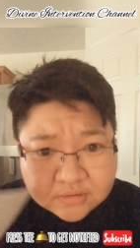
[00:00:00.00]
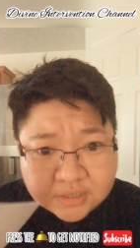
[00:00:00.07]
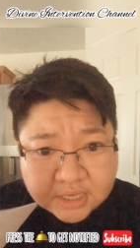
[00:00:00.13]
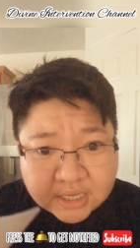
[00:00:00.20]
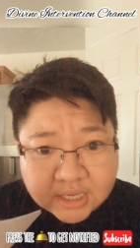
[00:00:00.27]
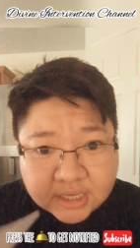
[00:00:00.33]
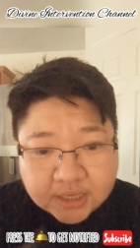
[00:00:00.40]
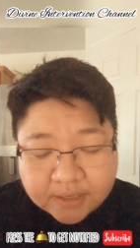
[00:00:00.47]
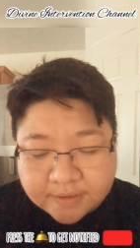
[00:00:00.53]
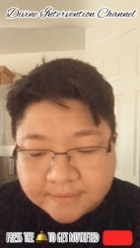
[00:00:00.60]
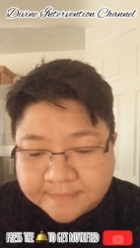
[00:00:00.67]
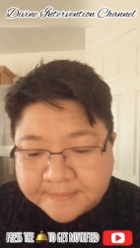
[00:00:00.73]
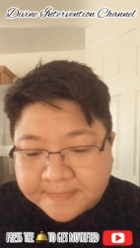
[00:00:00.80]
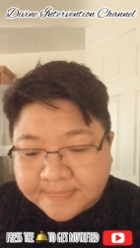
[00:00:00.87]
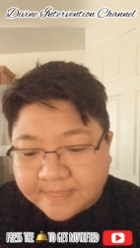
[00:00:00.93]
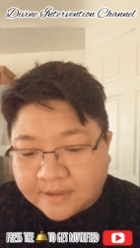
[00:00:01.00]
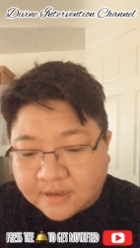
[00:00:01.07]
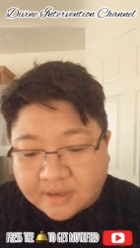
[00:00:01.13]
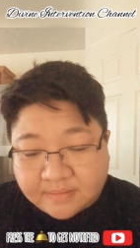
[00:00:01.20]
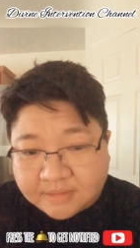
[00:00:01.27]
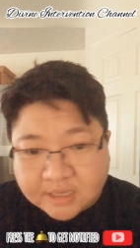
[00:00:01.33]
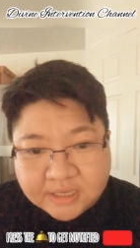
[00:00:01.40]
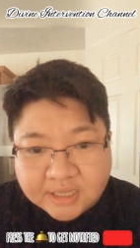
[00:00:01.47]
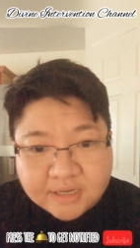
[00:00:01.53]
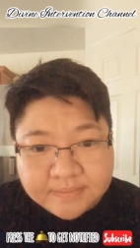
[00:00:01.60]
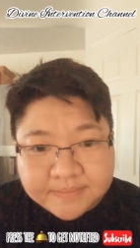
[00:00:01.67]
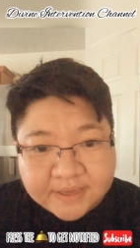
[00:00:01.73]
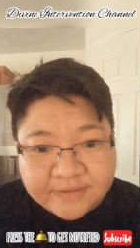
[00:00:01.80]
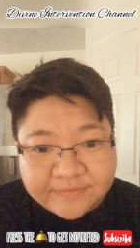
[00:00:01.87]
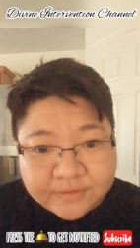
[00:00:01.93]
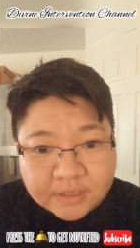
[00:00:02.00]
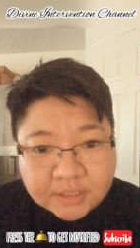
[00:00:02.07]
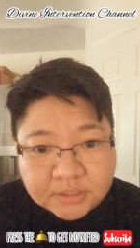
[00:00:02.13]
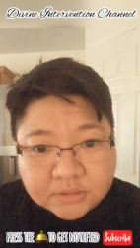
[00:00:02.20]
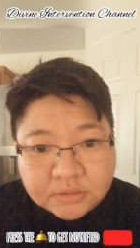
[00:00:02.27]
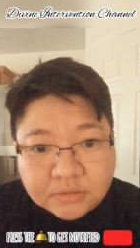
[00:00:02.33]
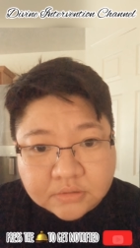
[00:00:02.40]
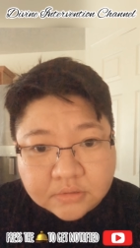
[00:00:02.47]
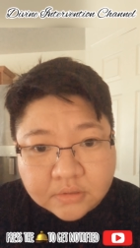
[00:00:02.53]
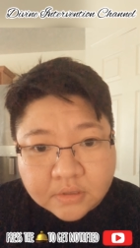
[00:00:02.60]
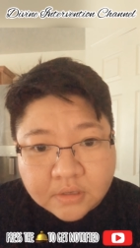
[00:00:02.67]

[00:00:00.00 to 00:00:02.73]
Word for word: okay? I'm not getting paid for this.